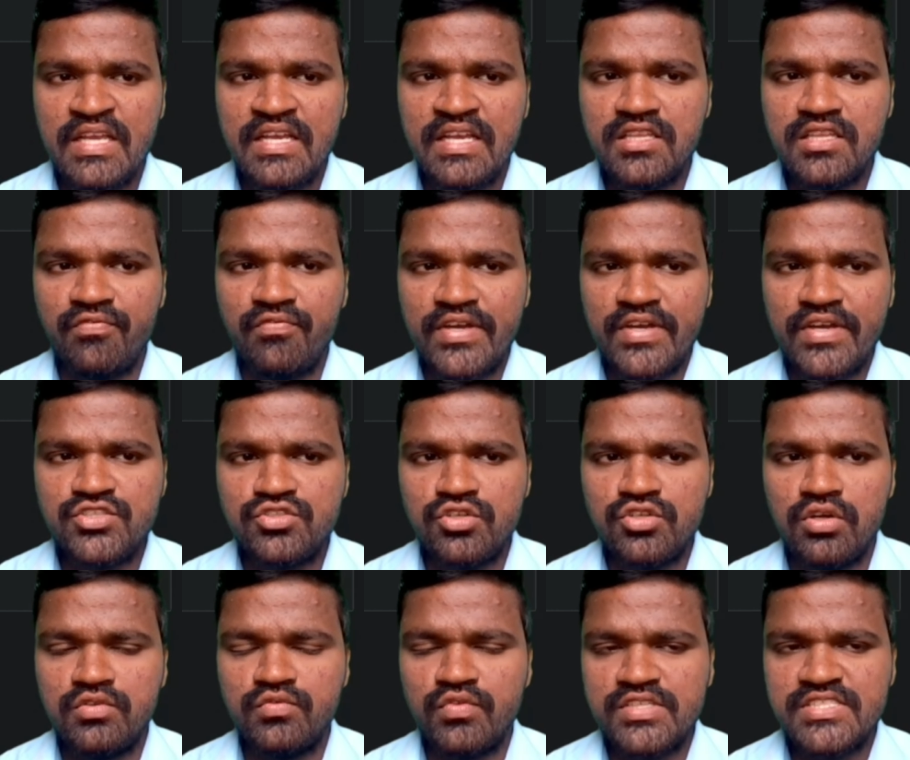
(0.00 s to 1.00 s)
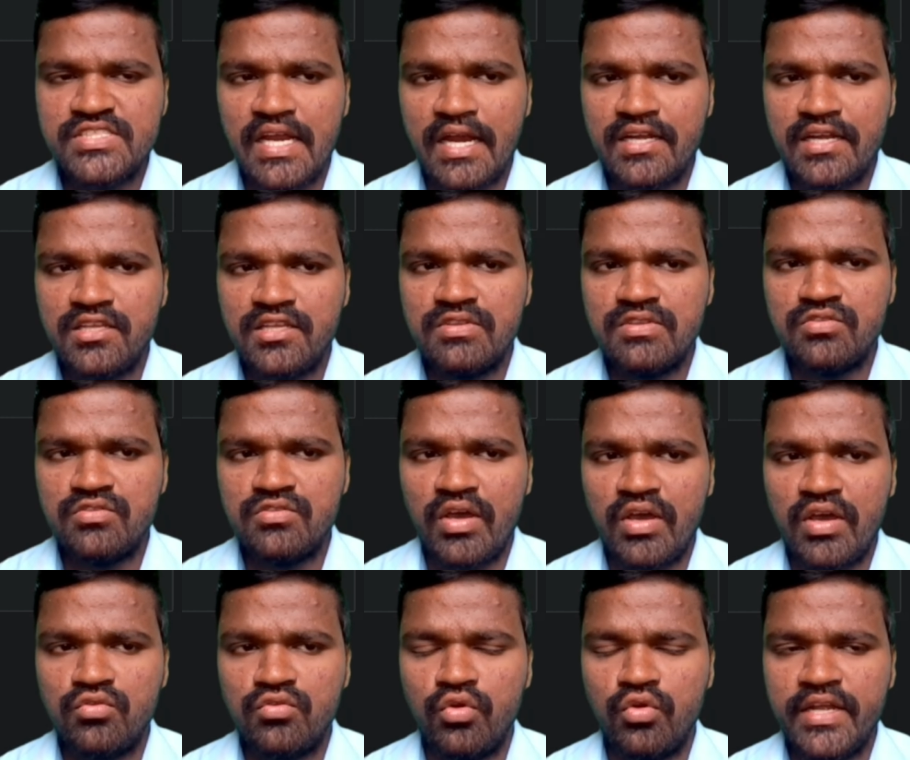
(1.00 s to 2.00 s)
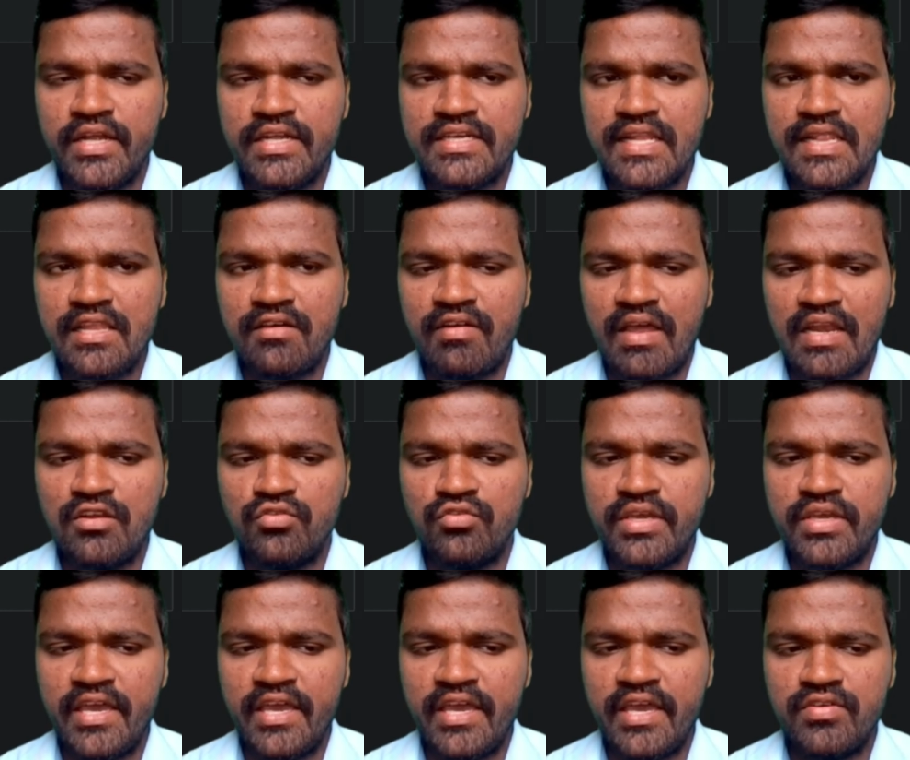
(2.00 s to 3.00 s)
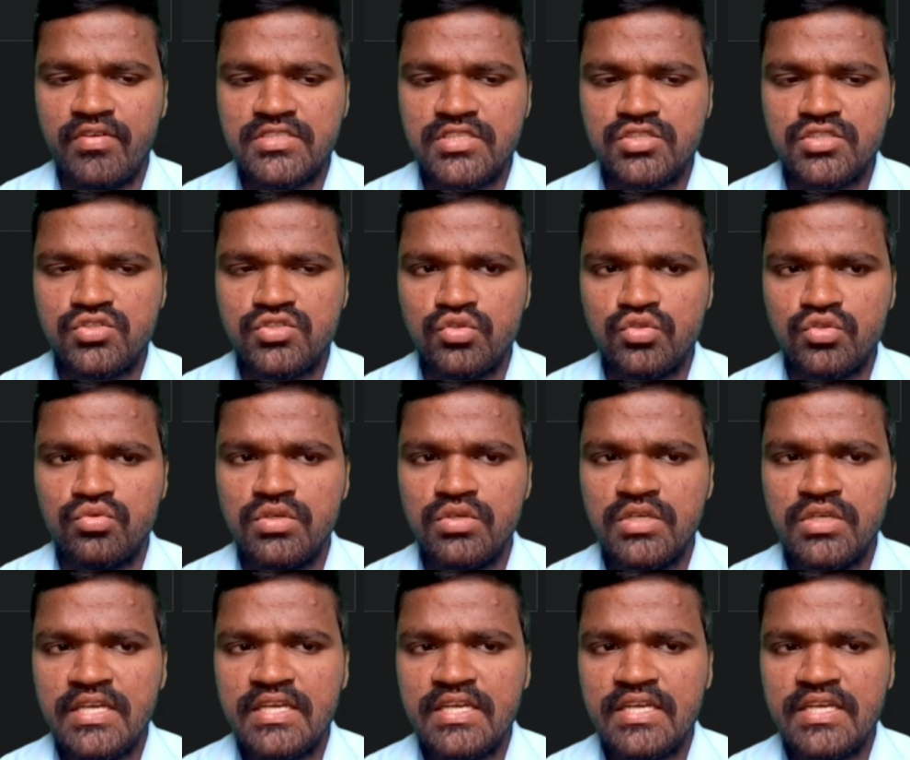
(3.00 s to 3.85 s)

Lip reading: In the first row, it was starting with 1 going till the value k, which is 2.